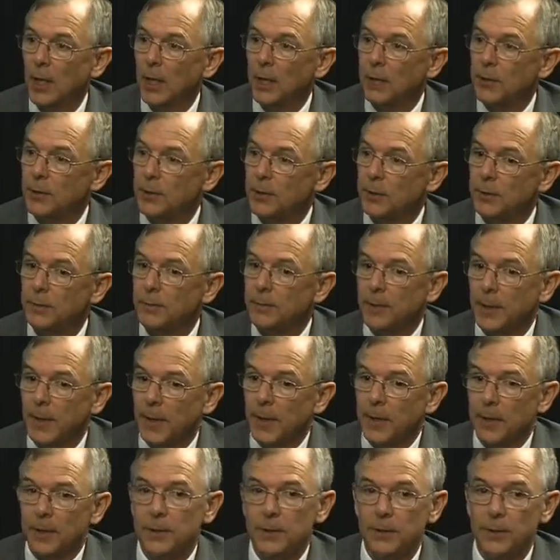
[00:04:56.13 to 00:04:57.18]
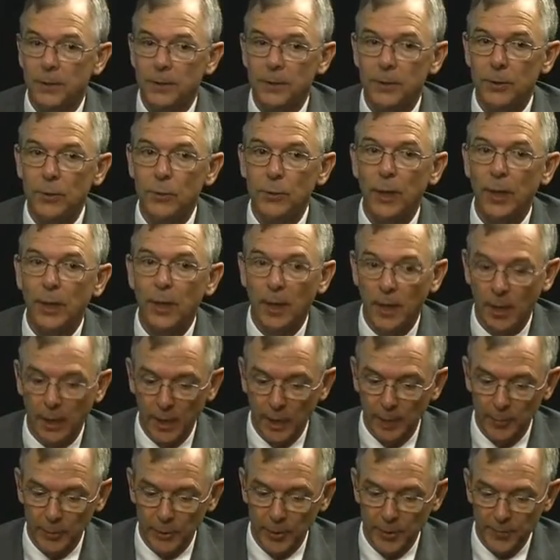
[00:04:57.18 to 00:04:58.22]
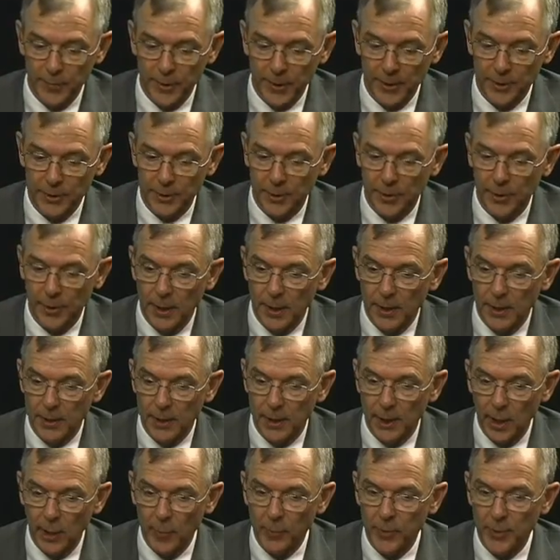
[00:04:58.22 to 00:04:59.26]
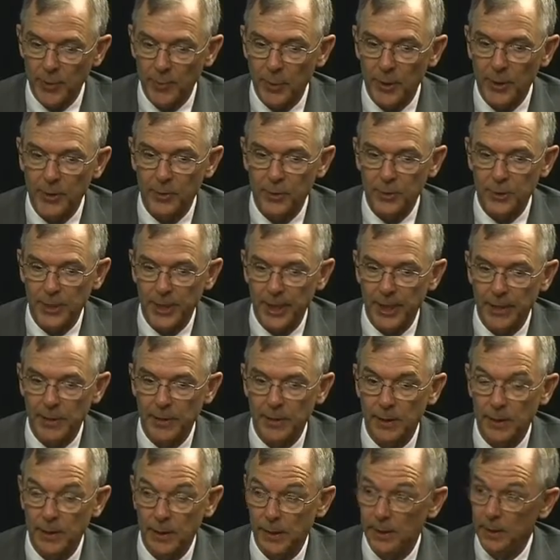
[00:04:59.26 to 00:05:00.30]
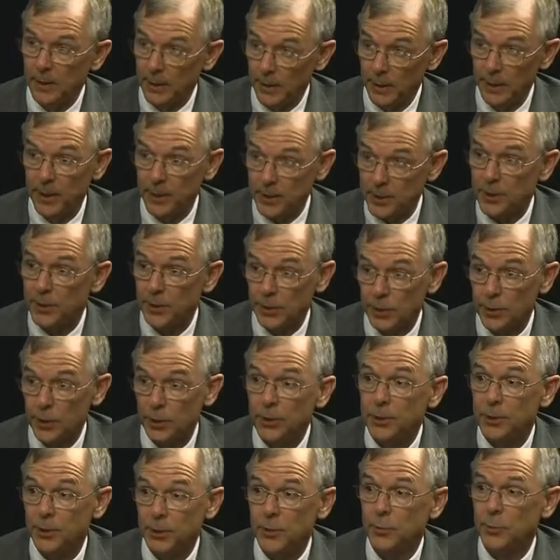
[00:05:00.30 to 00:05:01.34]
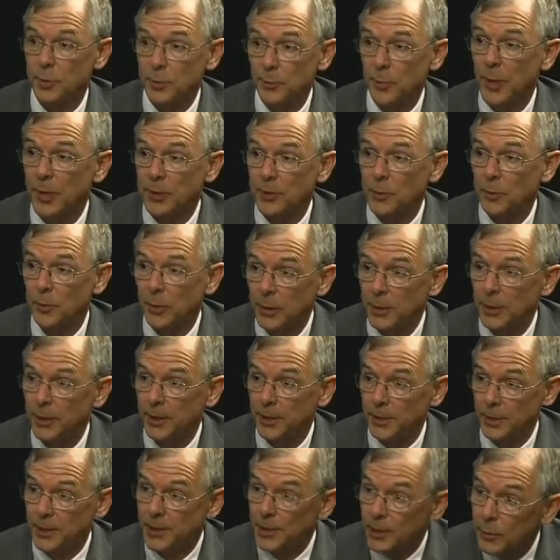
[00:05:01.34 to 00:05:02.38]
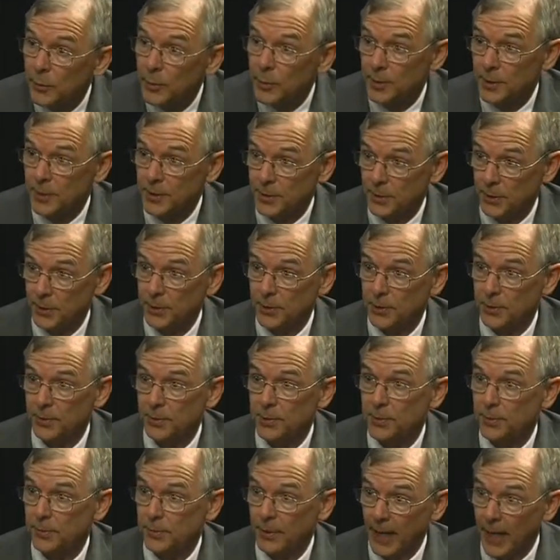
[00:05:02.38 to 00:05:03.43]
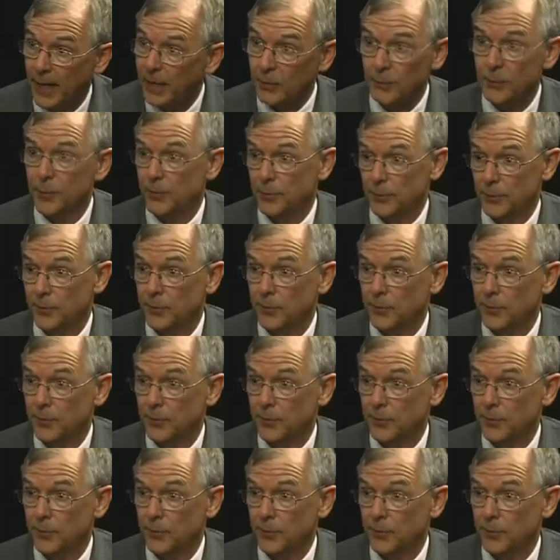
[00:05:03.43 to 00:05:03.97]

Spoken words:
to do a couple of things to help them understand that it is the church's responsibility to deal with these issues, not Lutherans